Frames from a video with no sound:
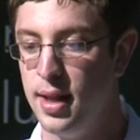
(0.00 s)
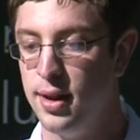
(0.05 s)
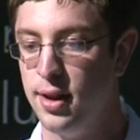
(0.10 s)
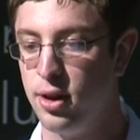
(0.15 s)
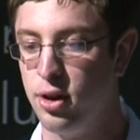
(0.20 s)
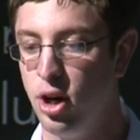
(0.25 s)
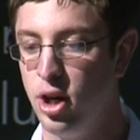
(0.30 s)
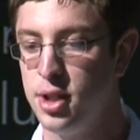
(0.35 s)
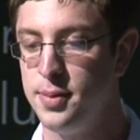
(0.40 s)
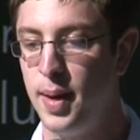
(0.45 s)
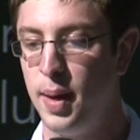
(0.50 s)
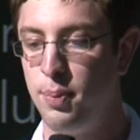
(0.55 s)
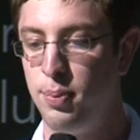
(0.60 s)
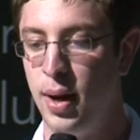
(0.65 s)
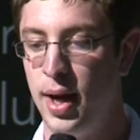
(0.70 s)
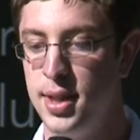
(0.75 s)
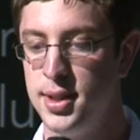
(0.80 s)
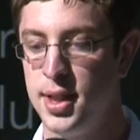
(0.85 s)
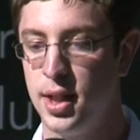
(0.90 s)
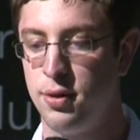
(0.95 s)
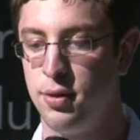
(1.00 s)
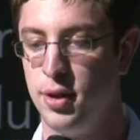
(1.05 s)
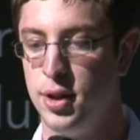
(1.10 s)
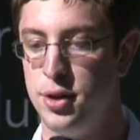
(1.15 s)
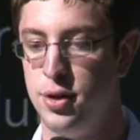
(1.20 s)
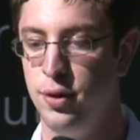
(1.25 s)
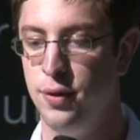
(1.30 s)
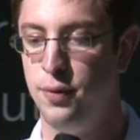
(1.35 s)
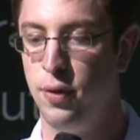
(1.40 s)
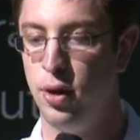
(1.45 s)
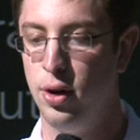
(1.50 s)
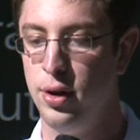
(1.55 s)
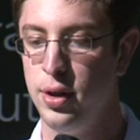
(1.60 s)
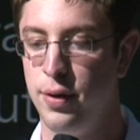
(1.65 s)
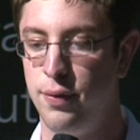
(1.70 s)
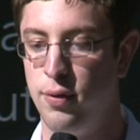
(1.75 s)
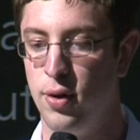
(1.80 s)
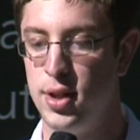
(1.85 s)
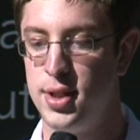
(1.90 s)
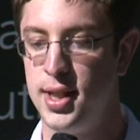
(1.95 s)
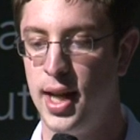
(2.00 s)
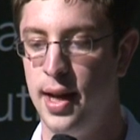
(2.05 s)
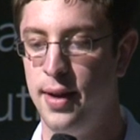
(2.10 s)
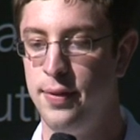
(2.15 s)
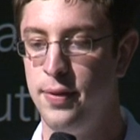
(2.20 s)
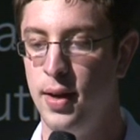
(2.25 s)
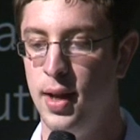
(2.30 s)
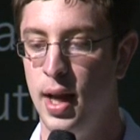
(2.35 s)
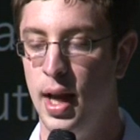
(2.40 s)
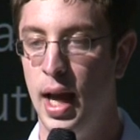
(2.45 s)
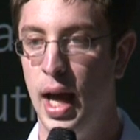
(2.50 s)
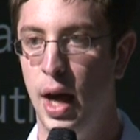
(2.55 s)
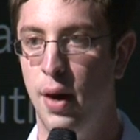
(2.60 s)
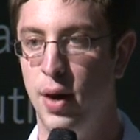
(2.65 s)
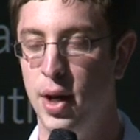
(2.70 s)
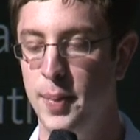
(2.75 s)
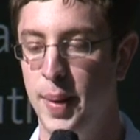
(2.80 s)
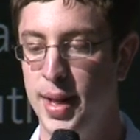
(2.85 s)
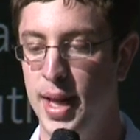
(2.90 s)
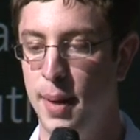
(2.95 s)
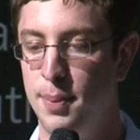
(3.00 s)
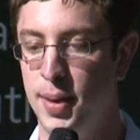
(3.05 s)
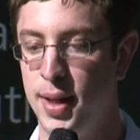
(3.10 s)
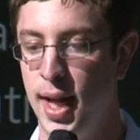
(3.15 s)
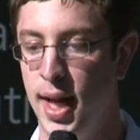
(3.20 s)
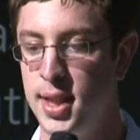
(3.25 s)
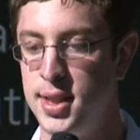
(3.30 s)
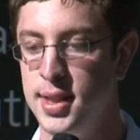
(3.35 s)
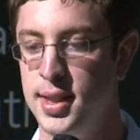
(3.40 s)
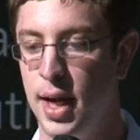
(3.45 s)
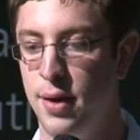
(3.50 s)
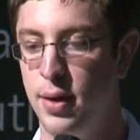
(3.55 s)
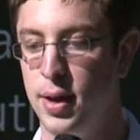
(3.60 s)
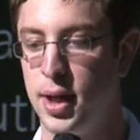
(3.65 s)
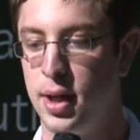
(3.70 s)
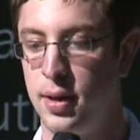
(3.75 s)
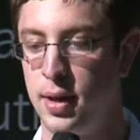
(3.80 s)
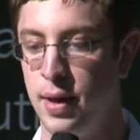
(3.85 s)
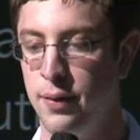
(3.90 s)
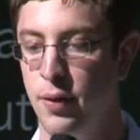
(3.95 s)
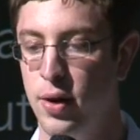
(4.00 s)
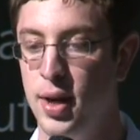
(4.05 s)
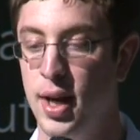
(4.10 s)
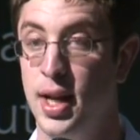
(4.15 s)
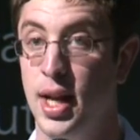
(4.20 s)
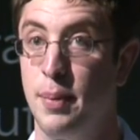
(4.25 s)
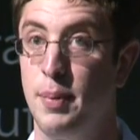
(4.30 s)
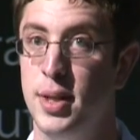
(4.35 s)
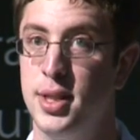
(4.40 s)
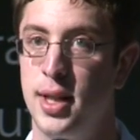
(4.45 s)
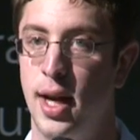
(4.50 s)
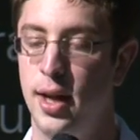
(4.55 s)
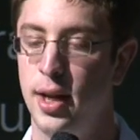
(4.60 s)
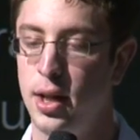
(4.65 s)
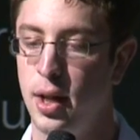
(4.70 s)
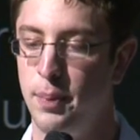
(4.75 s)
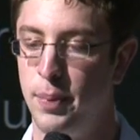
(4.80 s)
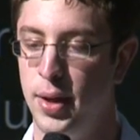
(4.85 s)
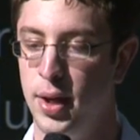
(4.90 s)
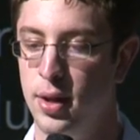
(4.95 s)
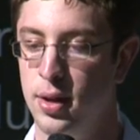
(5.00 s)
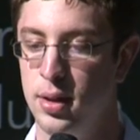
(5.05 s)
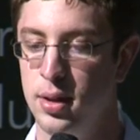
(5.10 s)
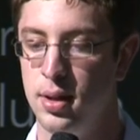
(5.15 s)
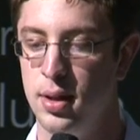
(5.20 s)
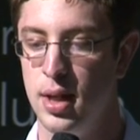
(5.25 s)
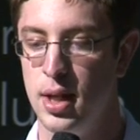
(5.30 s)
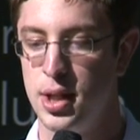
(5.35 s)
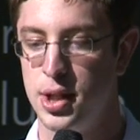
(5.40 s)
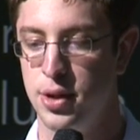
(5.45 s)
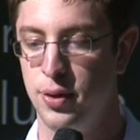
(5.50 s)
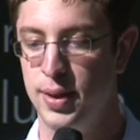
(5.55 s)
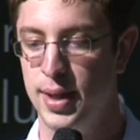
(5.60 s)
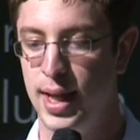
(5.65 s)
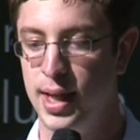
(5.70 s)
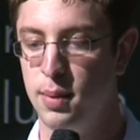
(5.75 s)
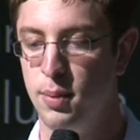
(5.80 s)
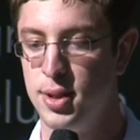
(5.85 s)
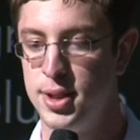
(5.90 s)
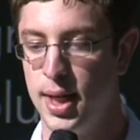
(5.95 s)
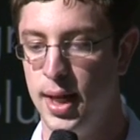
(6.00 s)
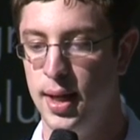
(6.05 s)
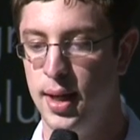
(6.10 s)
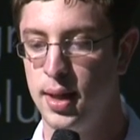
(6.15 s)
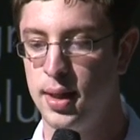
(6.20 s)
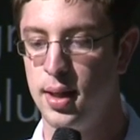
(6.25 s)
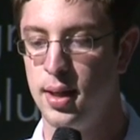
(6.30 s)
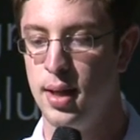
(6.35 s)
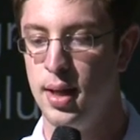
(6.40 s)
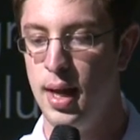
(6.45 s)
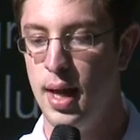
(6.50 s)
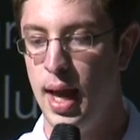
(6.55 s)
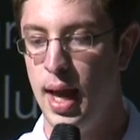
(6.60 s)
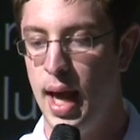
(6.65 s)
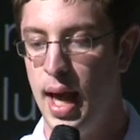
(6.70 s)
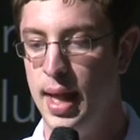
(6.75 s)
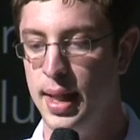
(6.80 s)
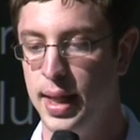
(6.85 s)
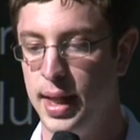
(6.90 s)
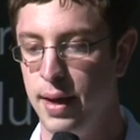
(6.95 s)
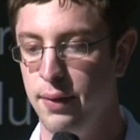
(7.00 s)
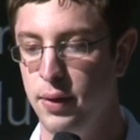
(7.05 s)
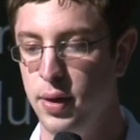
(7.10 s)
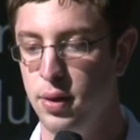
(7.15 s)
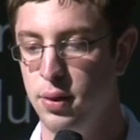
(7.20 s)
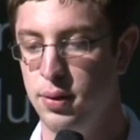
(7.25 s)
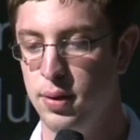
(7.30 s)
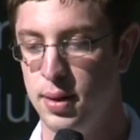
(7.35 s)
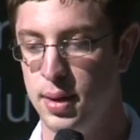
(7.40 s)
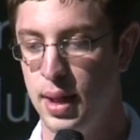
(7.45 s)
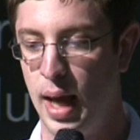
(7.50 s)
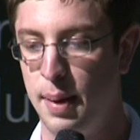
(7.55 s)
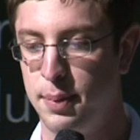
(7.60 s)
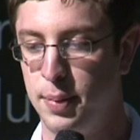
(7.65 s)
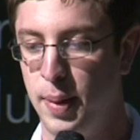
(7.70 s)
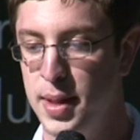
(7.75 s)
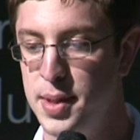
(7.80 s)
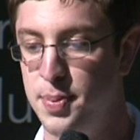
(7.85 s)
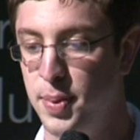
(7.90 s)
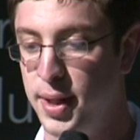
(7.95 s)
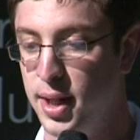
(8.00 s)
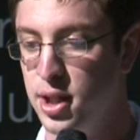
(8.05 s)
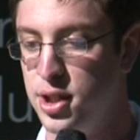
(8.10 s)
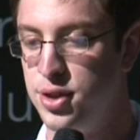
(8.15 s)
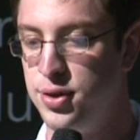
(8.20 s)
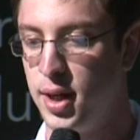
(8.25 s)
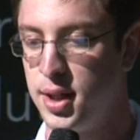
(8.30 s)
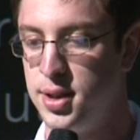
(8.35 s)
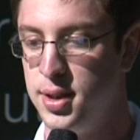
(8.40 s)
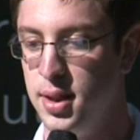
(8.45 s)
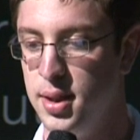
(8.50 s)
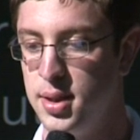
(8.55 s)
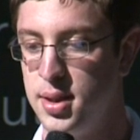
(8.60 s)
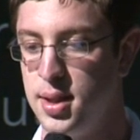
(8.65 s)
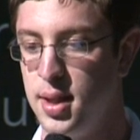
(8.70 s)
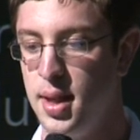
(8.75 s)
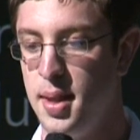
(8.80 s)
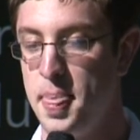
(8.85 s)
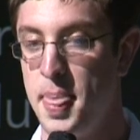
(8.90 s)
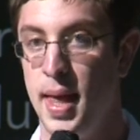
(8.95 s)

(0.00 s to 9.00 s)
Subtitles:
The goals of my project were twofold. First off, I wanted to make an application that would convert an image on your computer to a Lego mosaic, and to give you the optimized building instructions.